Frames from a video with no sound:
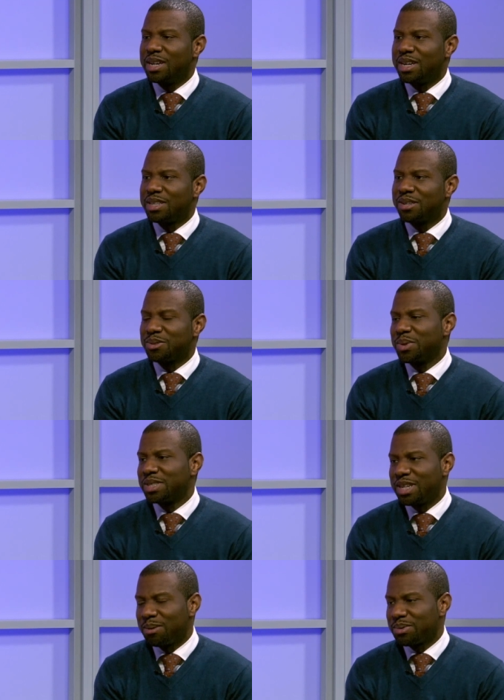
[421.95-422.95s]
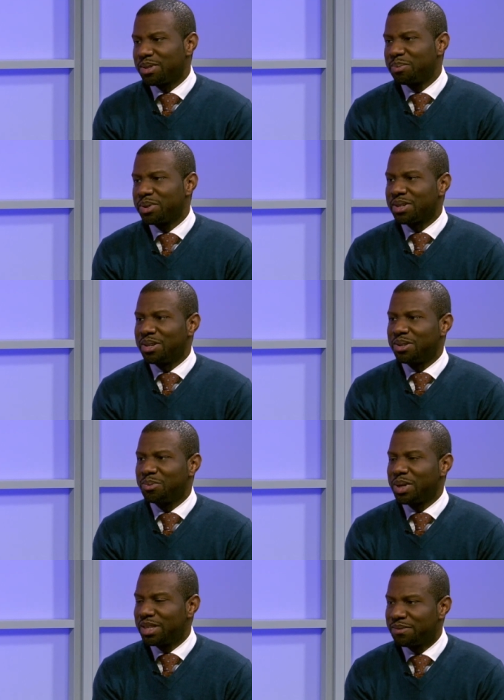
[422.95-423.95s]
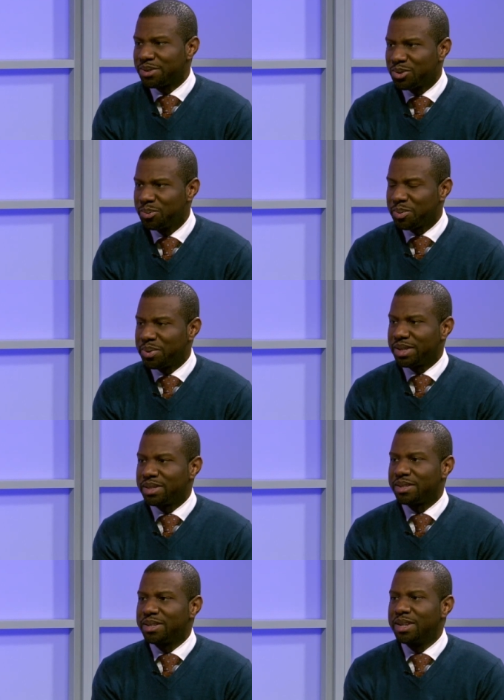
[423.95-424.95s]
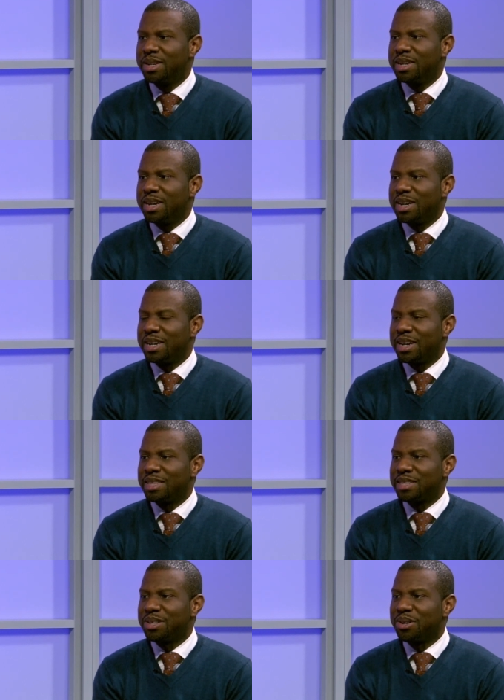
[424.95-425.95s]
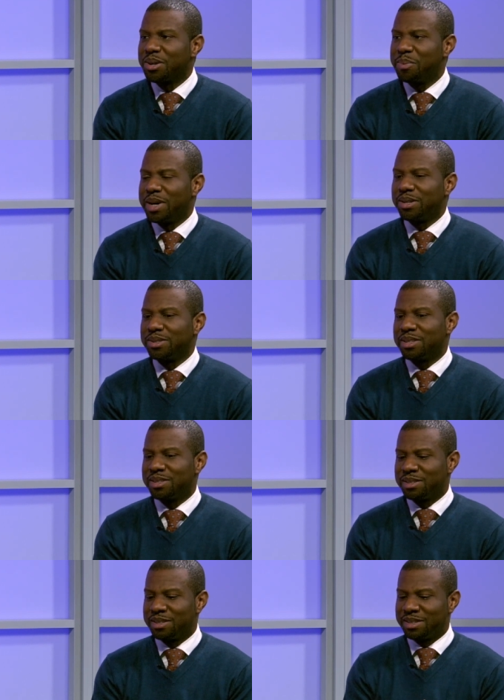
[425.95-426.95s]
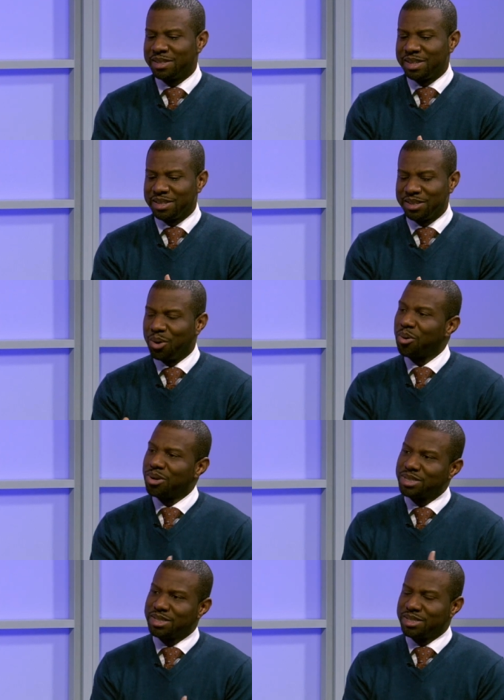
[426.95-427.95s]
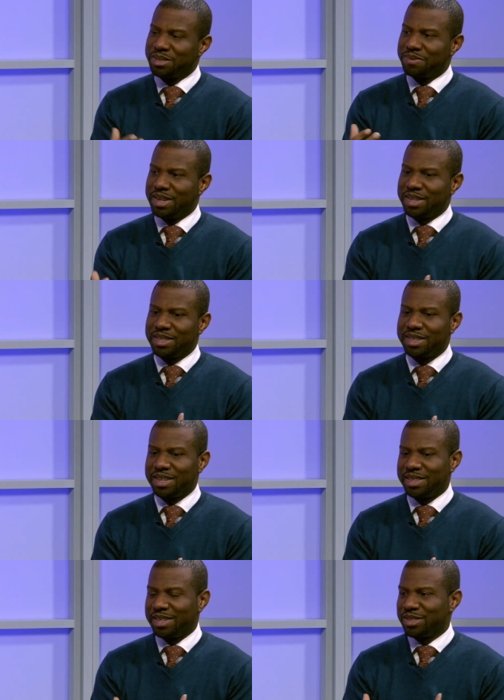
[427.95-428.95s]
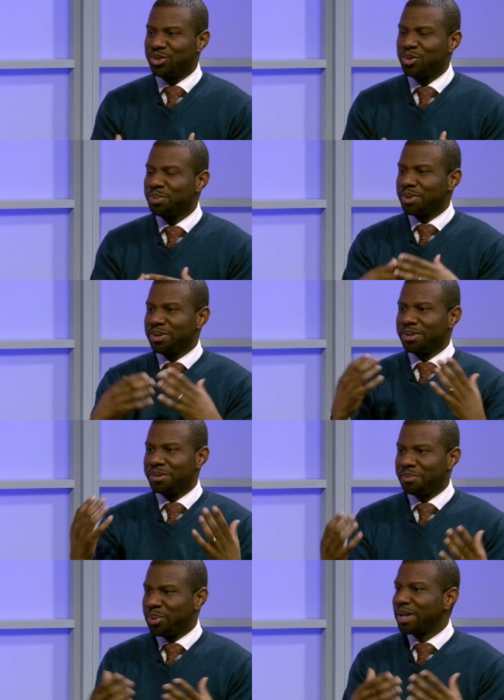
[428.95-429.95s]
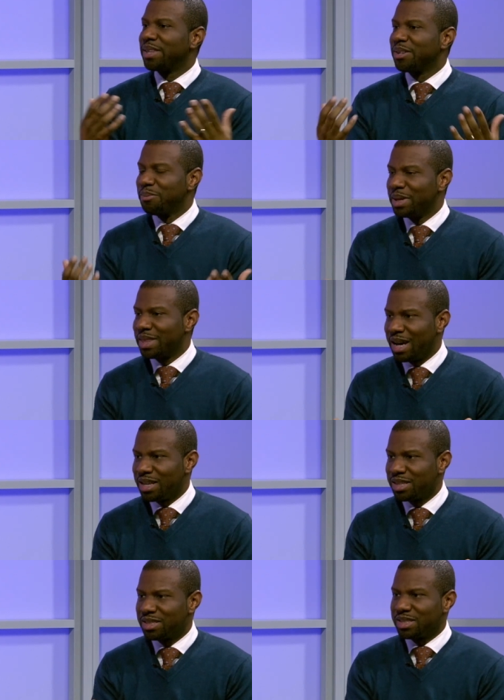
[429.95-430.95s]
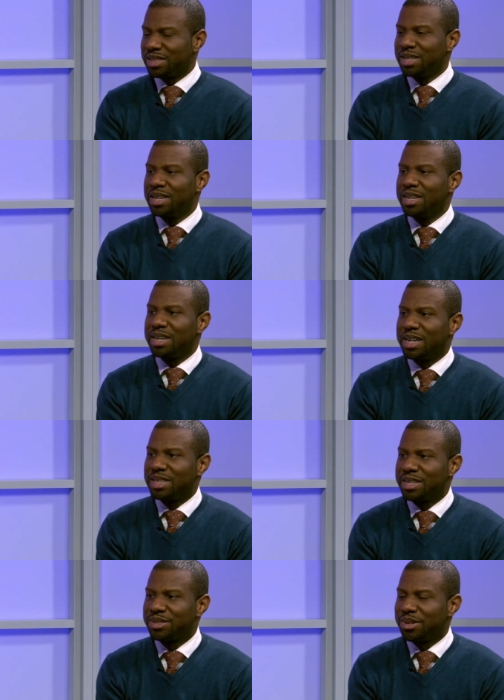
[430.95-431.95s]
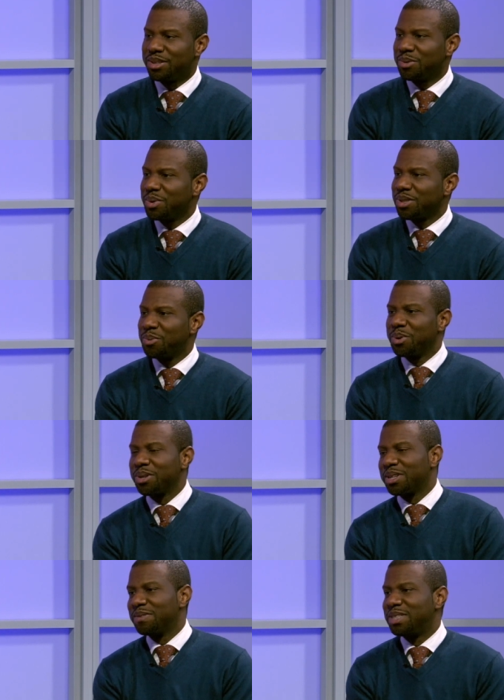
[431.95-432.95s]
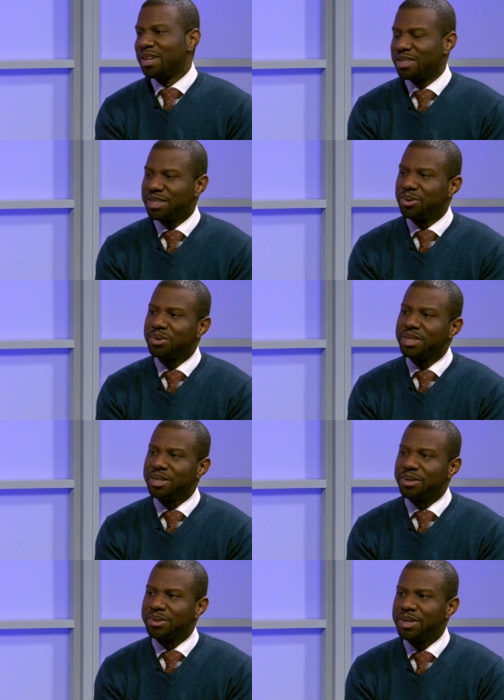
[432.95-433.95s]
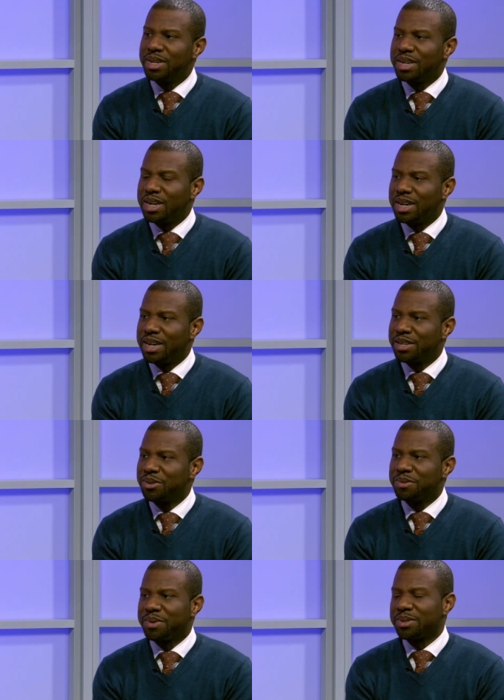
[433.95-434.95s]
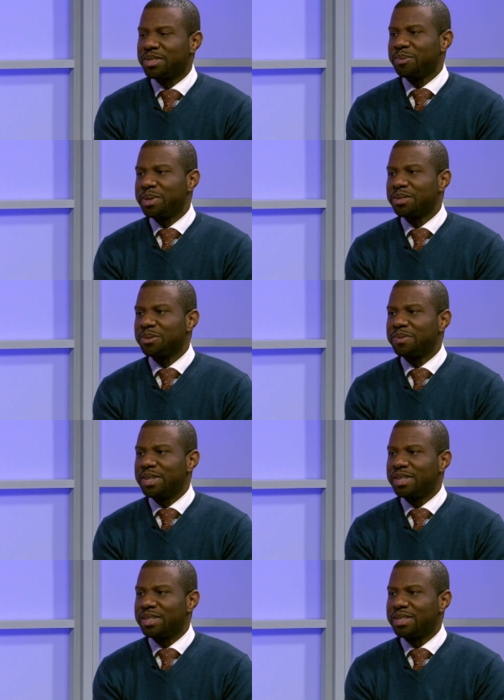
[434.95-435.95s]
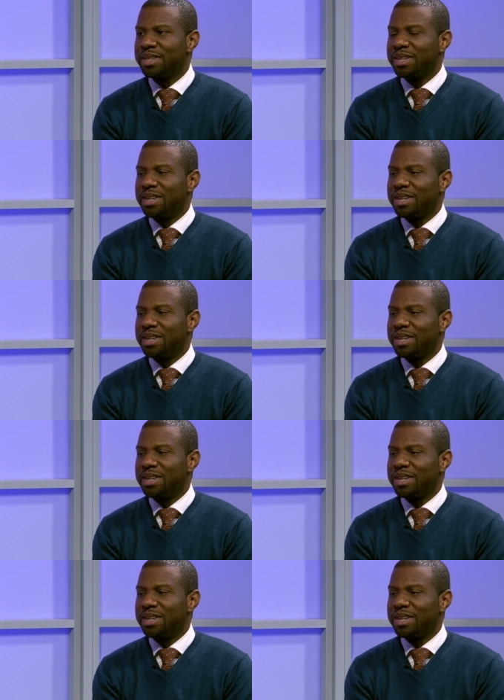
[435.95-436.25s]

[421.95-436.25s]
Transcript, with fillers: Uh, there's one chapter in the book called Waiting for Super Predator, uh, and I talk about the, the origins of that, that, that super predator mythology uh, that started mm. with the work of John DiIulio at University of Pennsylvania,